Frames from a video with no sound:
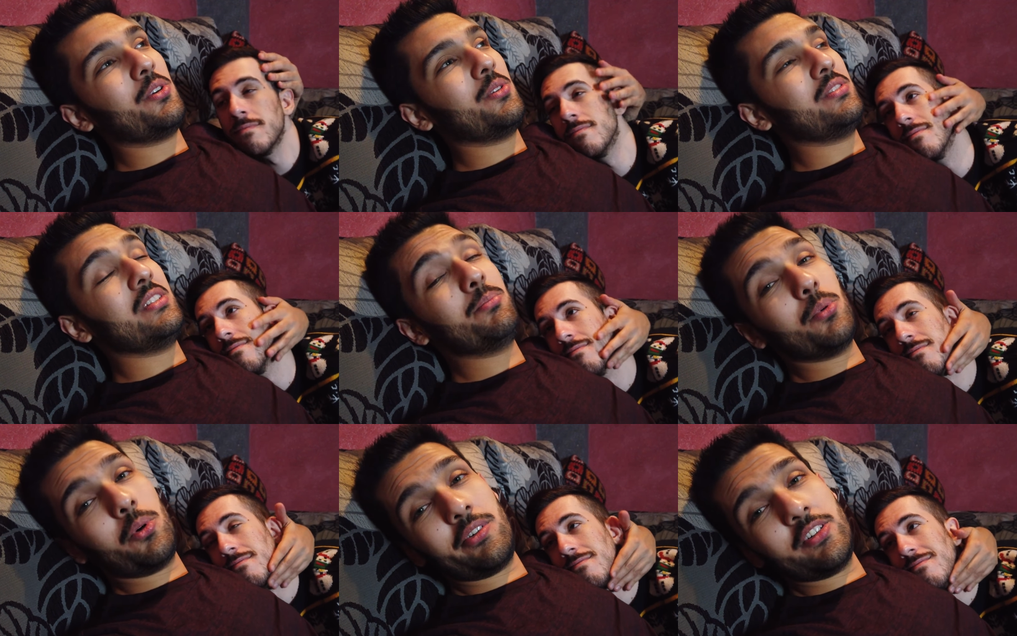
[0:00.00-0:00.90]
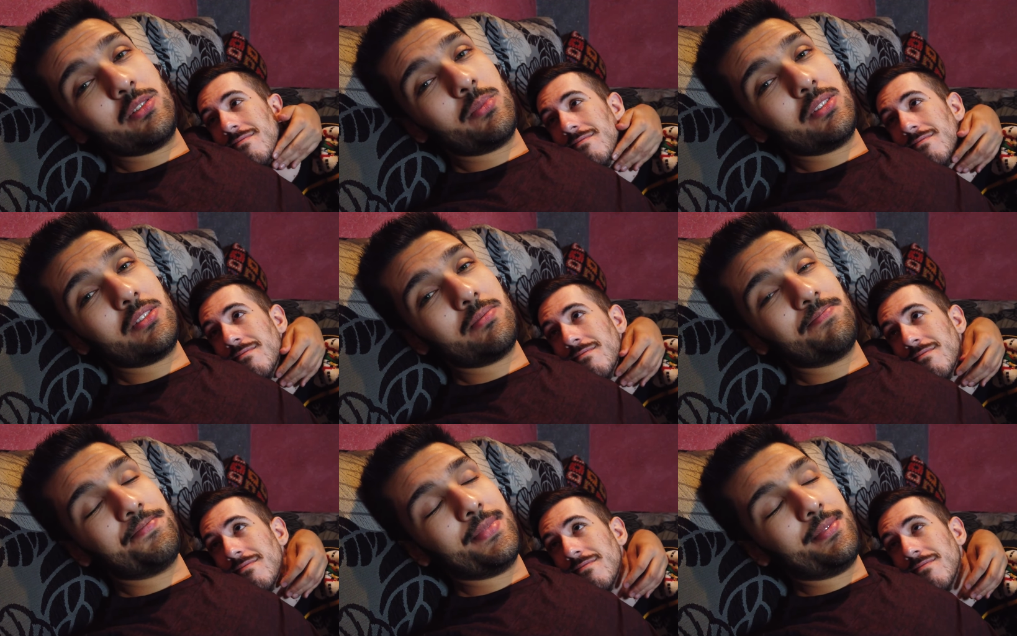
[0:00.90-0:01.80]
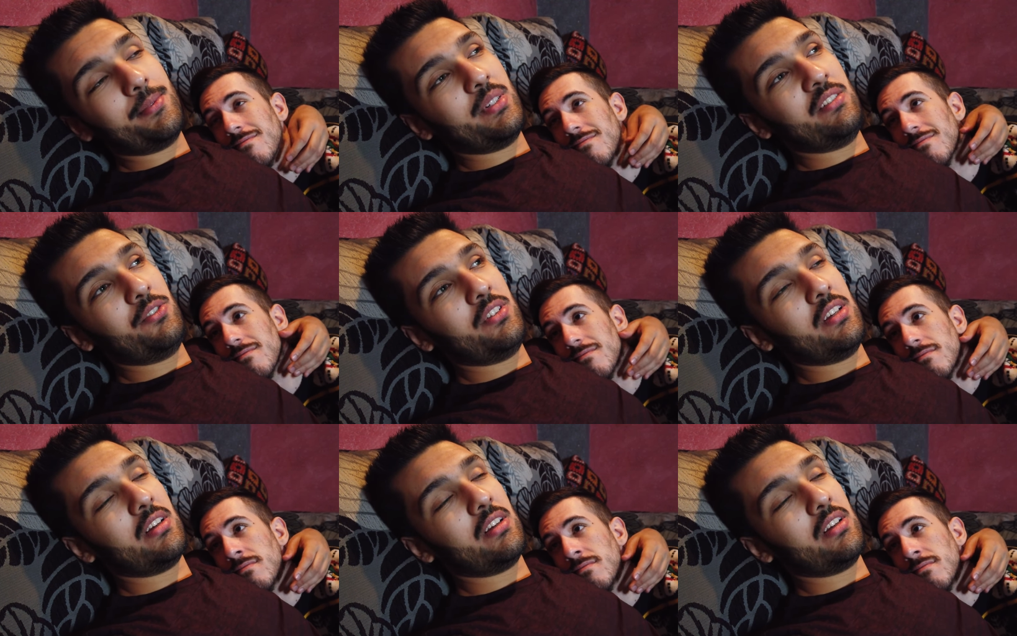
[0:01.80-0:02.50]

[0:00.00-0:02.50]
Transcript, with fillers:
Speaker 1: our simple Christmas. If you take